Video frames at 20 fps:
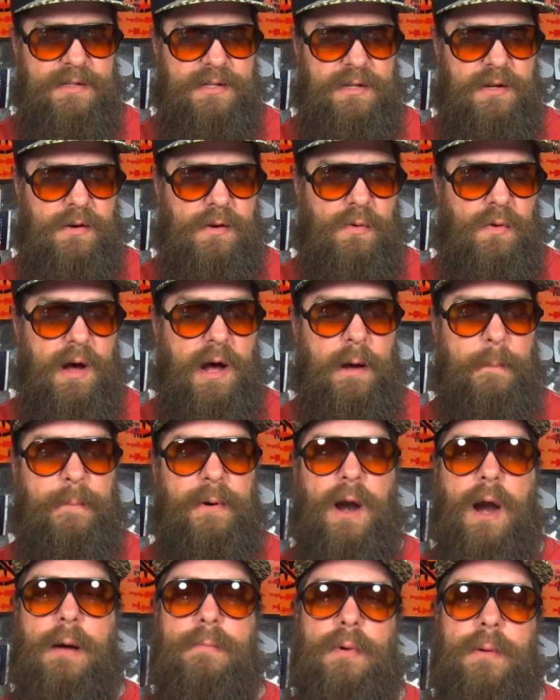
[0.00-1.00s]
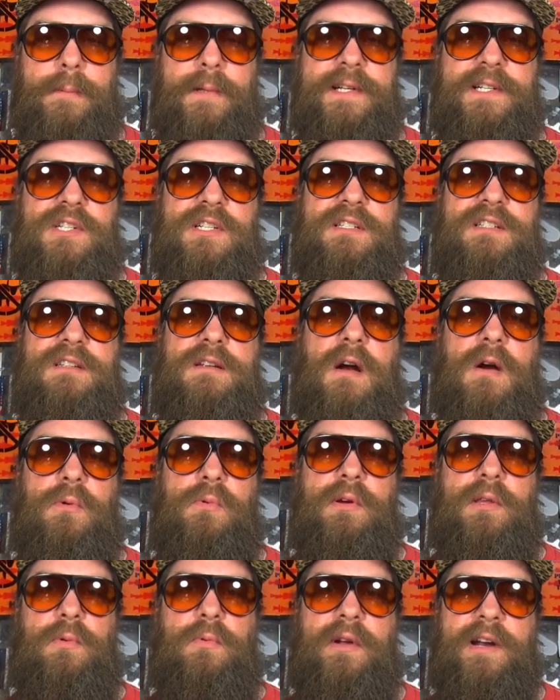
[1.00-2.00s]
so I'll probably just start
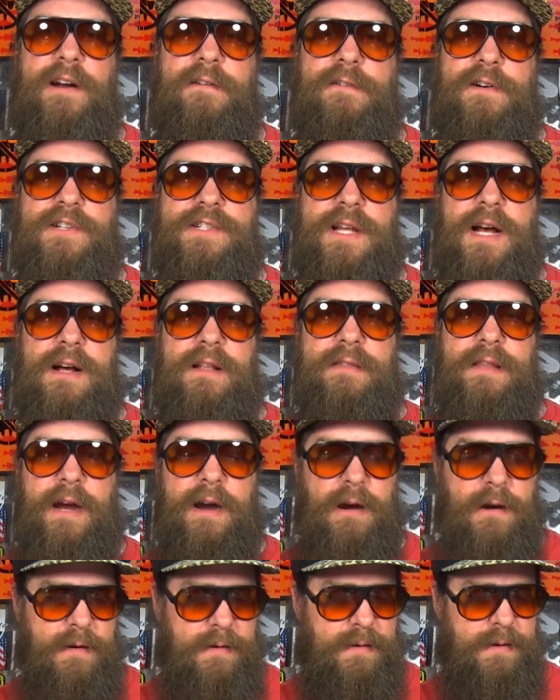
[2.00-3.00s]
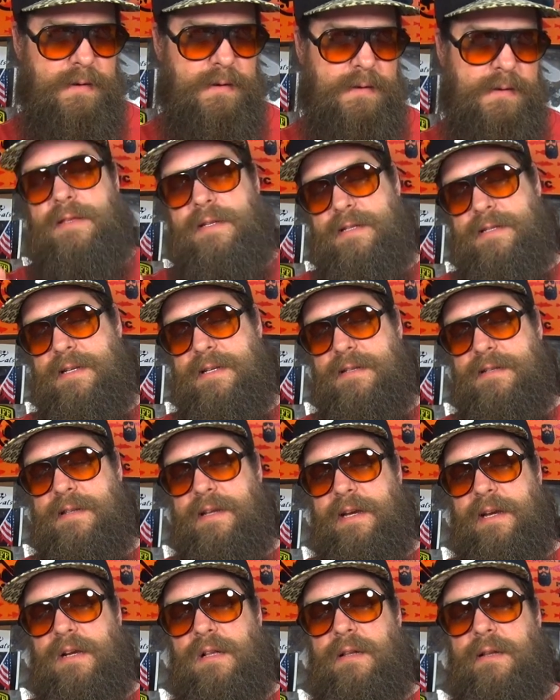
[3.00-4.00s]
with whatever's on there. This is
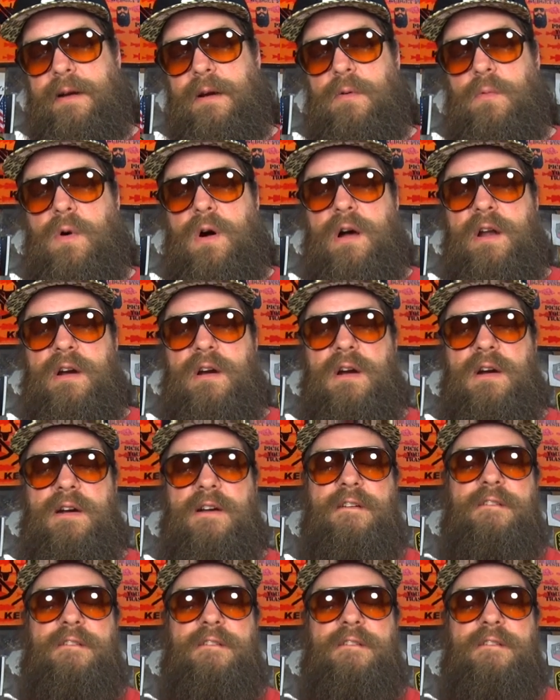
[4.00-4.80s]
the Clearwater